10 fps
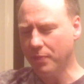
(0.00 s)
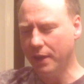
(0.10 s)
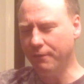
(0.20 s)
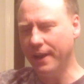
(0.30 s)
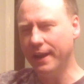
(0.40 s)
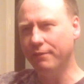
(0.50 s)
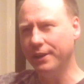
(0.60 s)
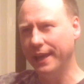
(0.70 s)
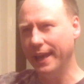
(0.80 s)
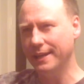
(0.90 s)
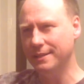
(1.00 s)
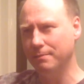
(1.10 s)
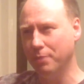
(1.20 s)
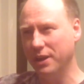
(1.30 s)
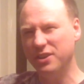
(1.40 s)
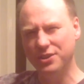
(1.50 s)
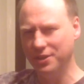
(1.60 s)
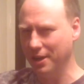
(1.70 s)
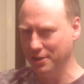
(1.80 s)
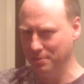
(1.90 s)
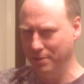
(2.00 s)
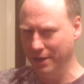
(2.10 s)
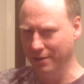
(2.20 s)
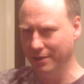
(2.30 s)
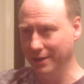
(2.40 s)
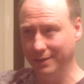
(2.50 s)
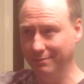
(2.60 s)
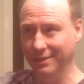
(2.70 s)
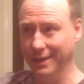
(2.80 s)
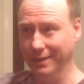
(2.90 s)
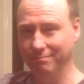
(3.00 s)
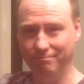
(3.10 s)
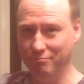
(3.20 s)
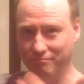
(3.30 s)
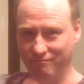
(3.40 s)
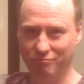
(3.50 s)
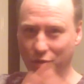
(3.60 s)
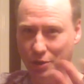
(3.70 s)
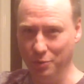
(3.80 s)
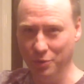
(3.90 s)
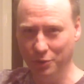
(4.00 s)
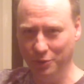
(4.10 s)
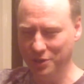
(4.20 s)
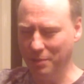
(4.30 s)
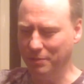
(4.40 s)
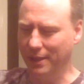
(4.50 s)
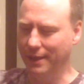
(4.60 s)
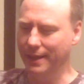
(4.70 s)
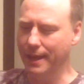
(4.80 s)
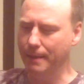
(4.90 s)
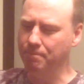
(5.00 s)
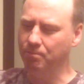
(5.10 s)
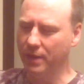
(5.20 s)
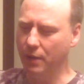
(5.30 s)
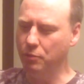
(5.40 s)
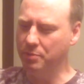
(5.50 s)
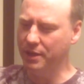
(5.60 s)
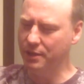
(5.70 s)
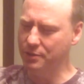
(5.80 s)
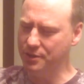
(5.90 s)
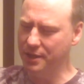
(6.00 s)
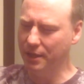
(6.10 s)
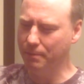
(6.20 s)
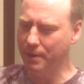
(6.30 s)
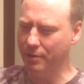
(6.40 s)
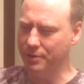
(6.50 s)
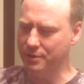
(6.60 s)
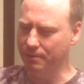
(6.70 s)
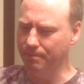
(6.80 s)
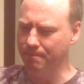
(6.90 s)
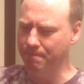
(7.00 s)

If I ever get butterscotch beer in like Potter World or something like that, it would be an interesting comparison.